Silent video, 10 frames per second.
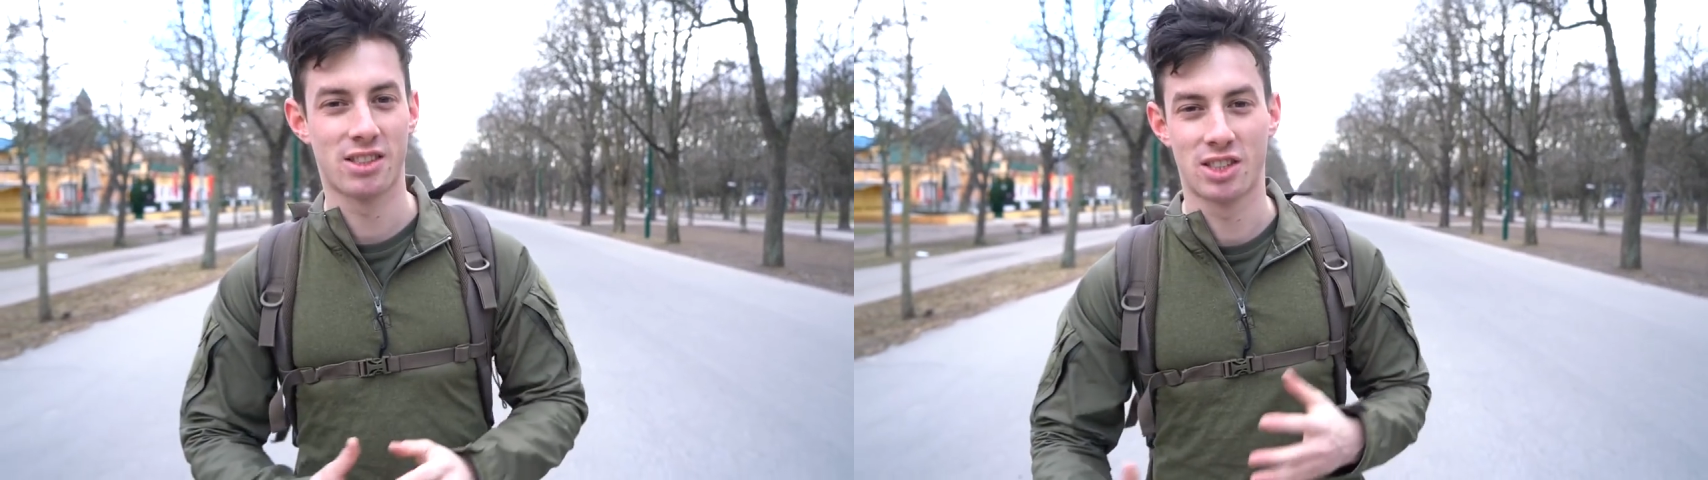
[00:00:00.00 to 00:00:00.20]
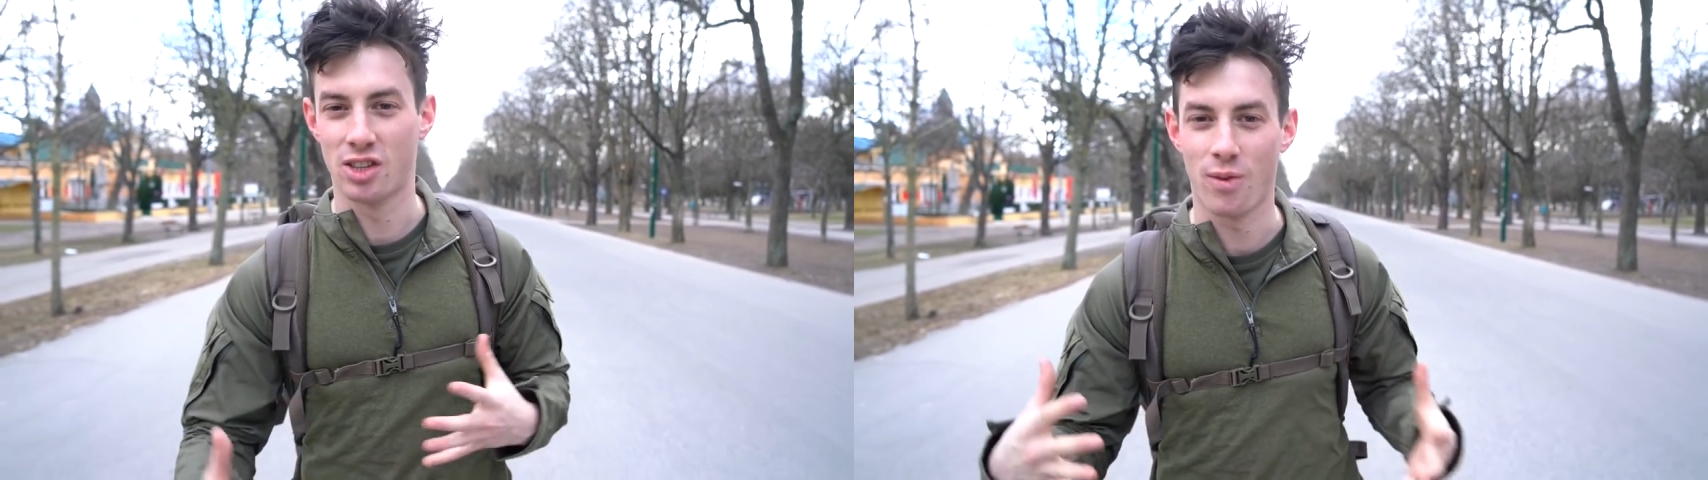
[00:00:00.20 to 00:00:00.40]

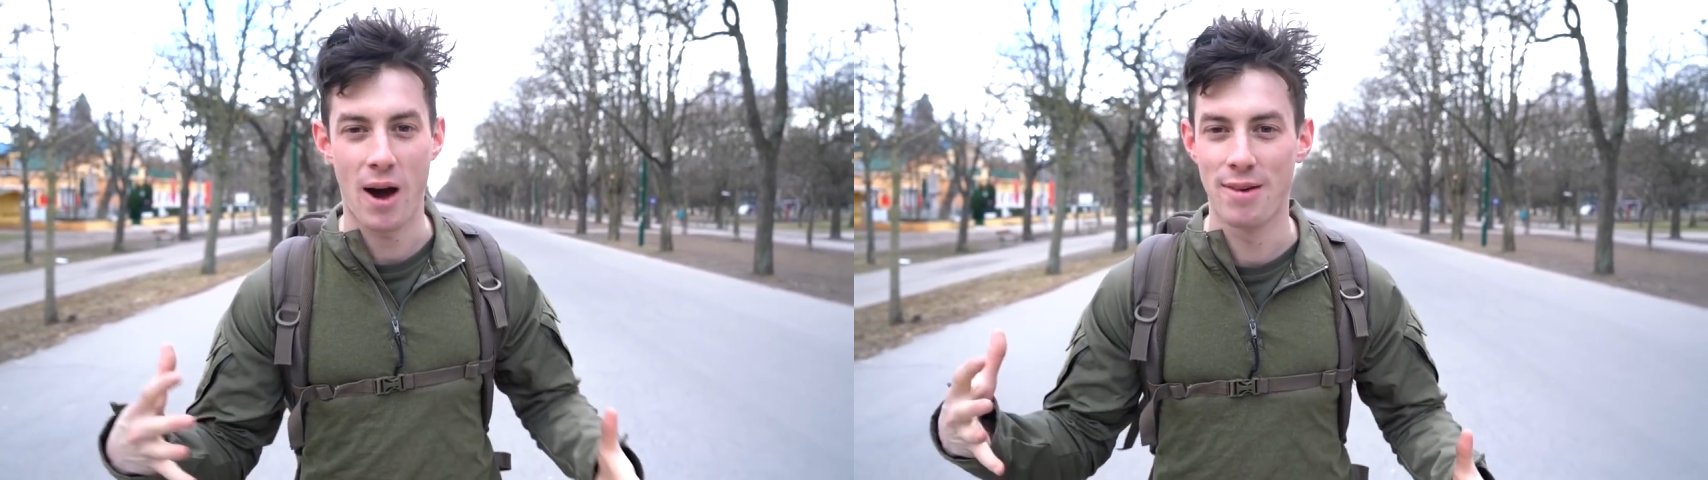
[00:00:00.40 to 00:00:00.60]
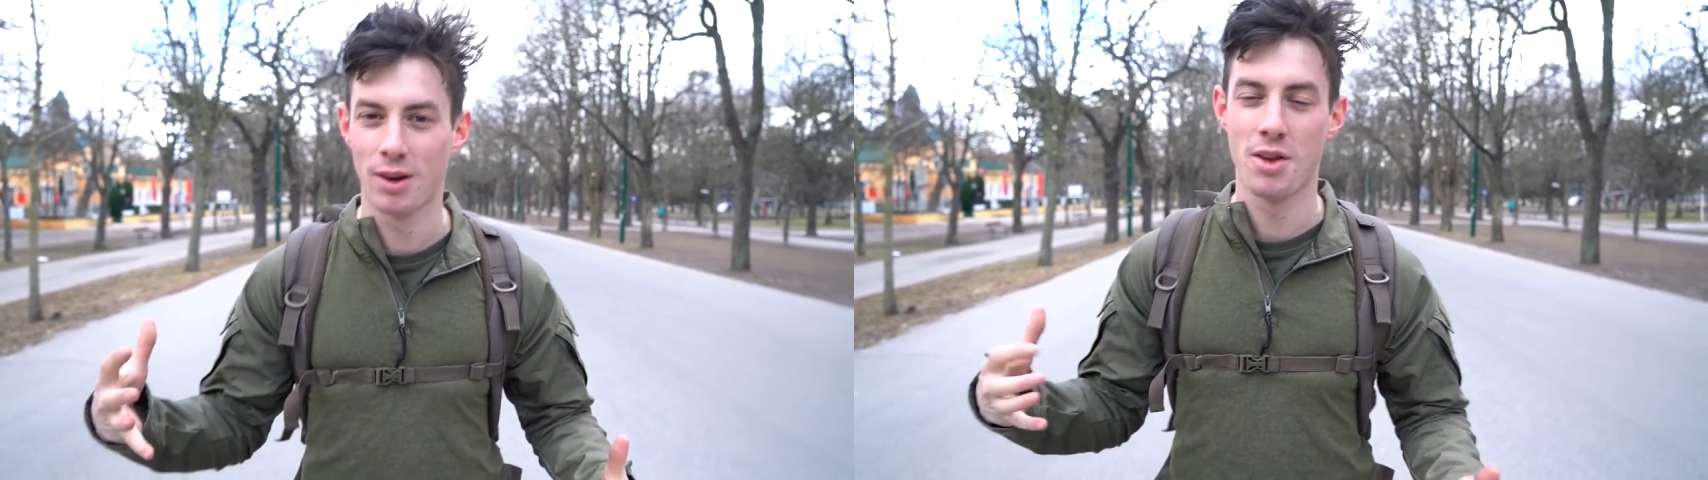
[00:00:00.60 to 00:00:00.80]

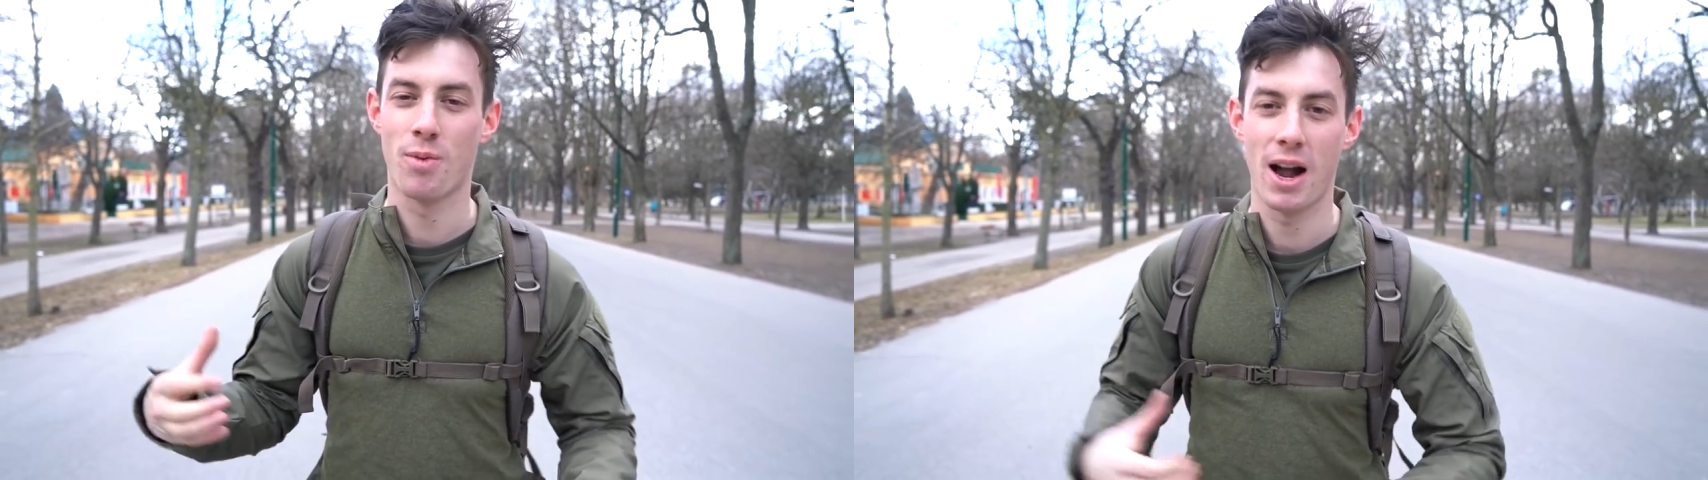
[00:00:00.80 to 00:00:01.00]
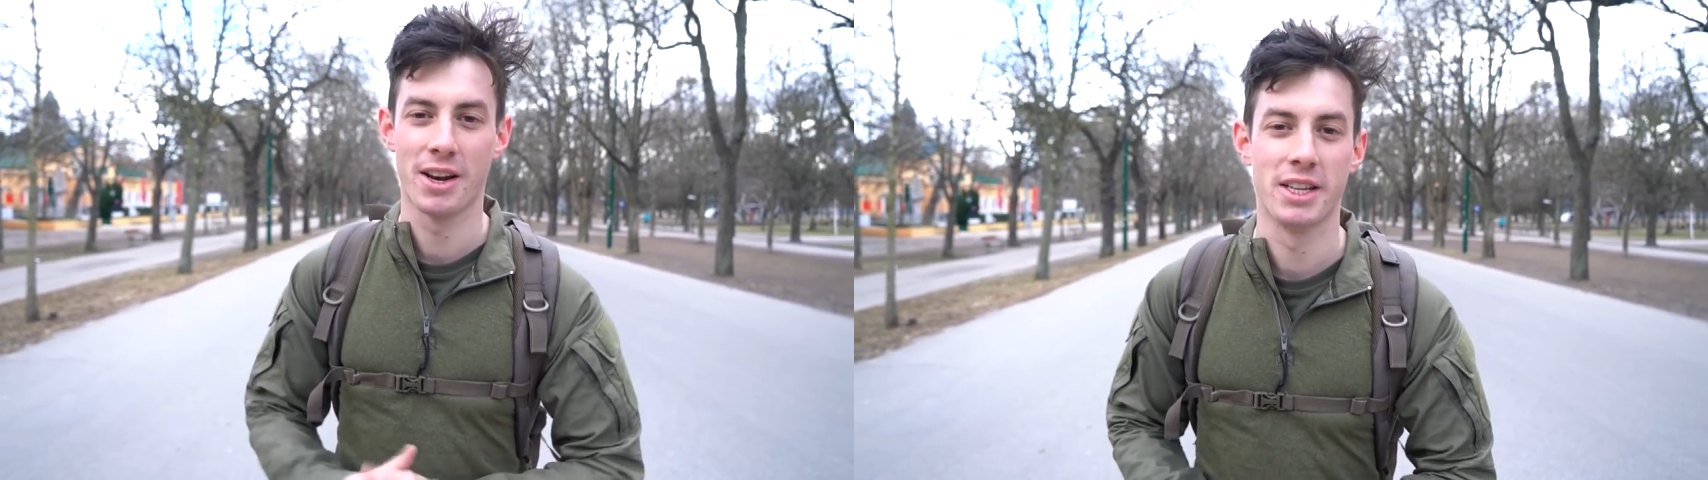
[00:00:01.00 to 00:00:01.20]
survival in the
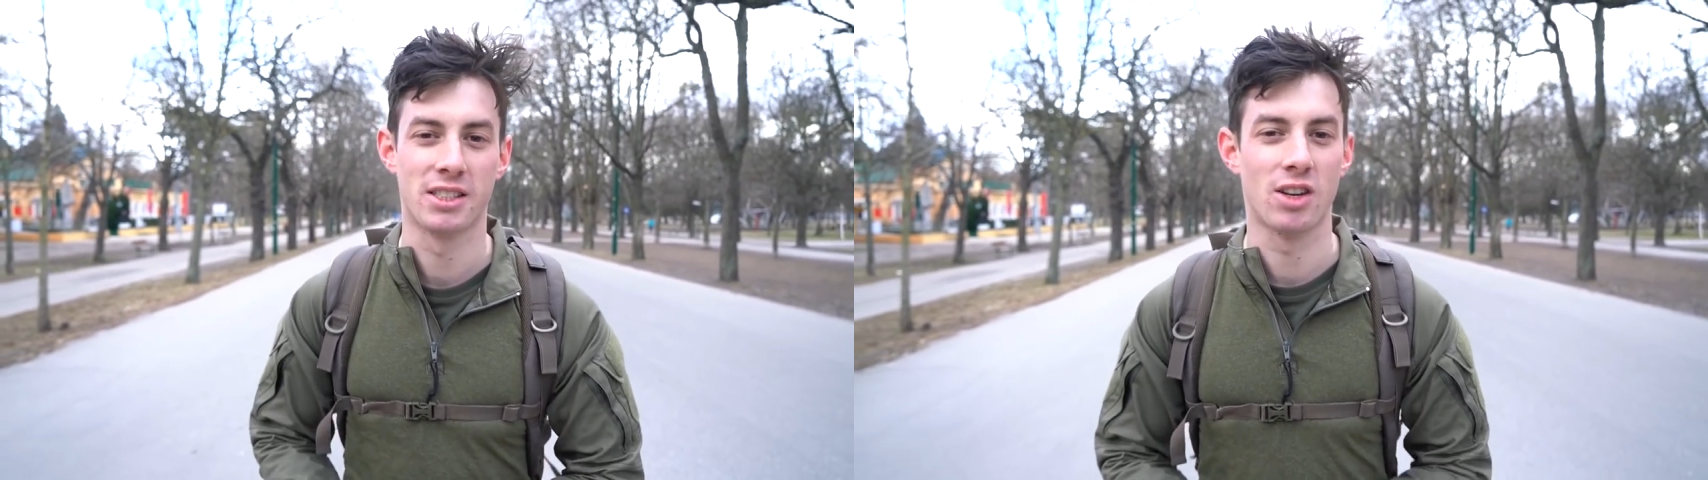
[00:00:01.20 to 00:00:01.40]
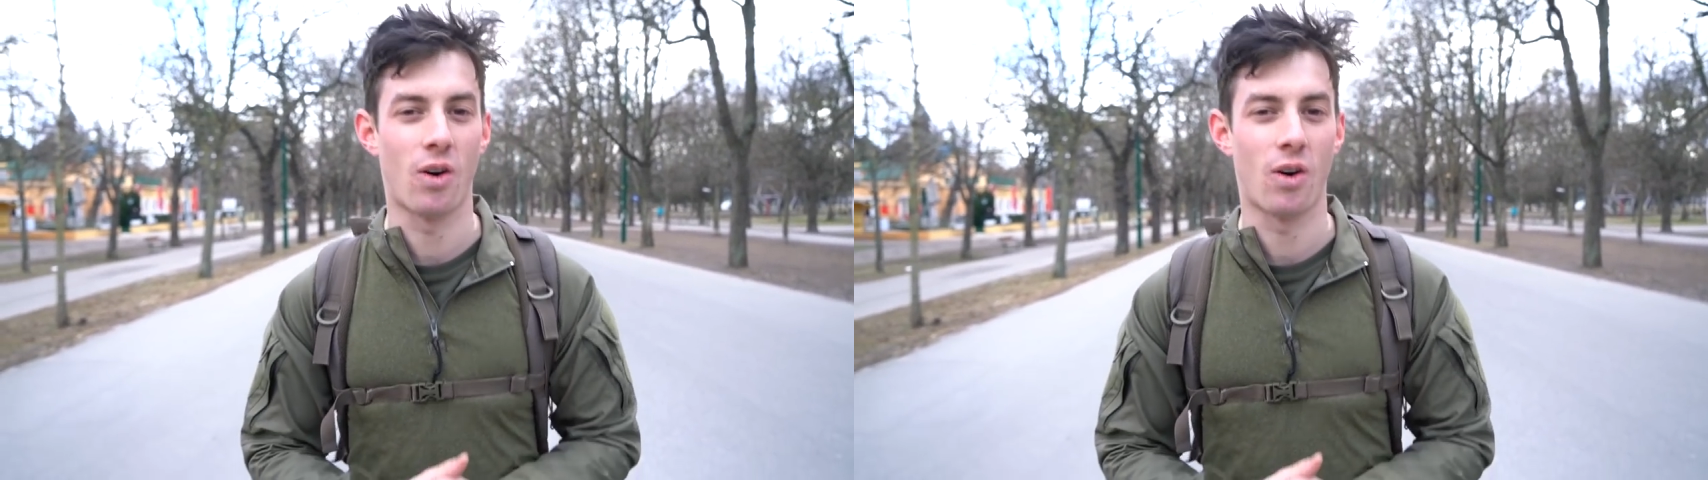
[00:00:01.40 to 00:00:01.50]
wilderness,